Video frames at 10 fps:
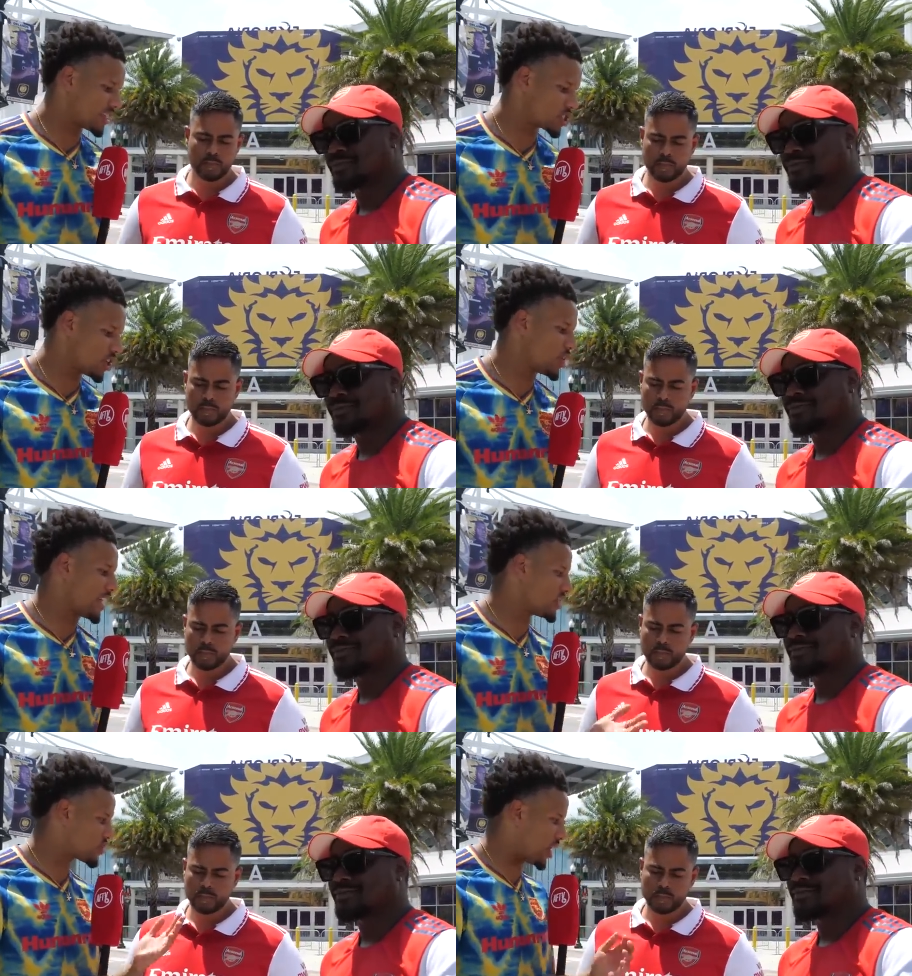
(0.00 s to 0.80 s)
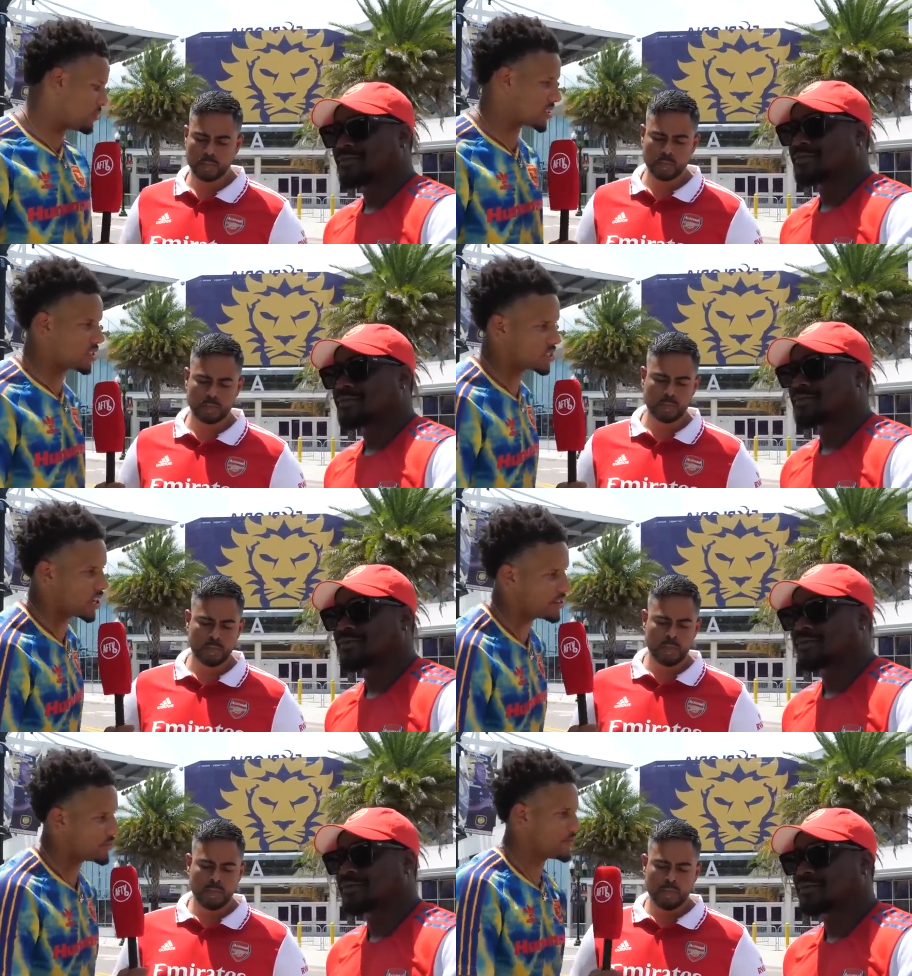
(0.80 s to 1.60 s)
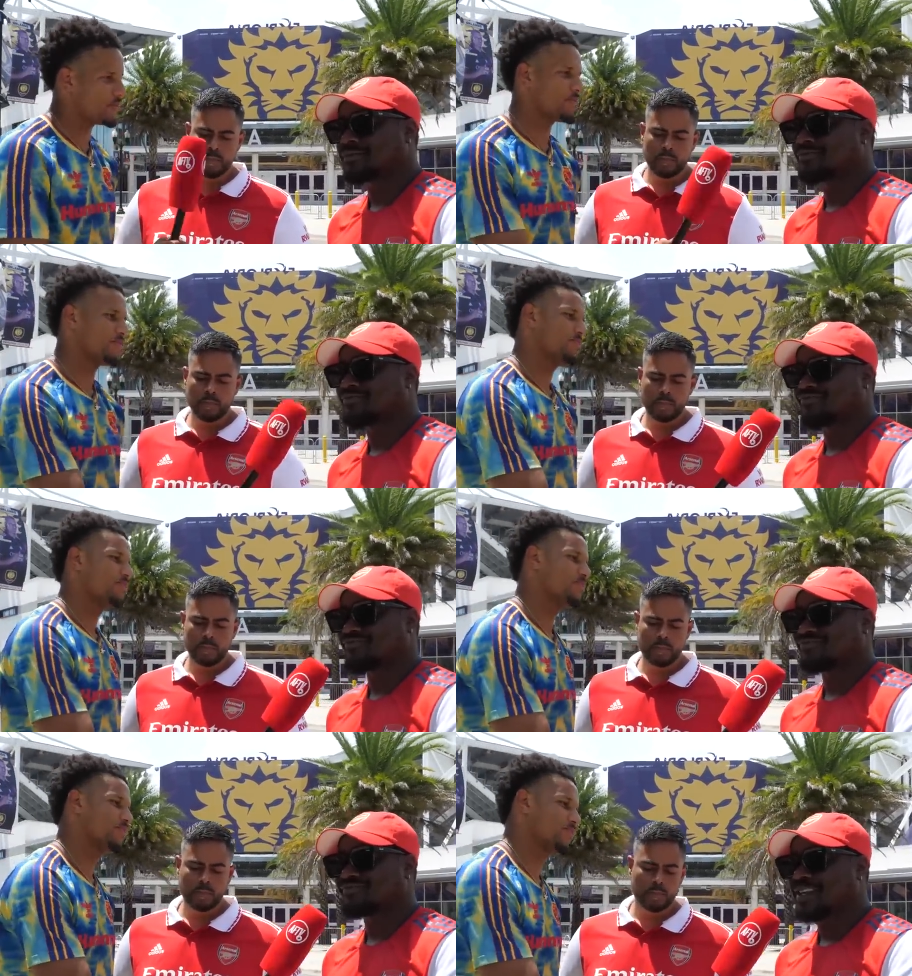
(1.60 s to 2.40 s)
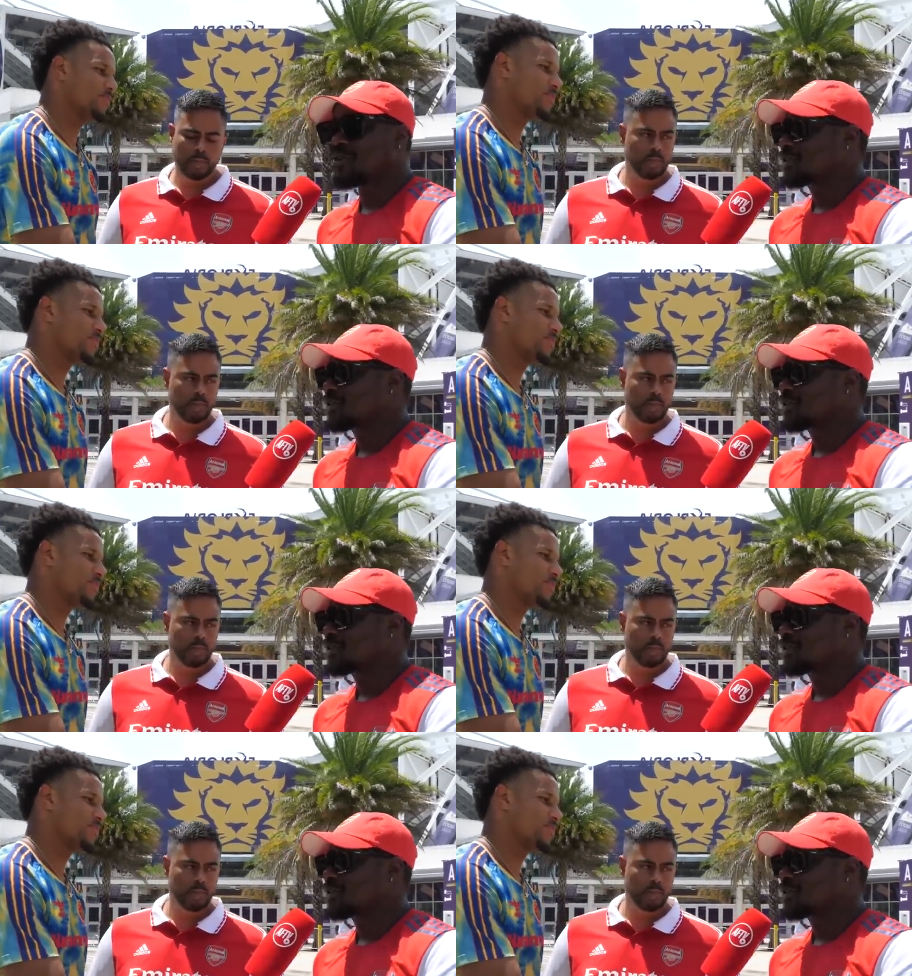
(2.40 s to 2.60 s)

Speaker 1: and slowly integrate him into the side? He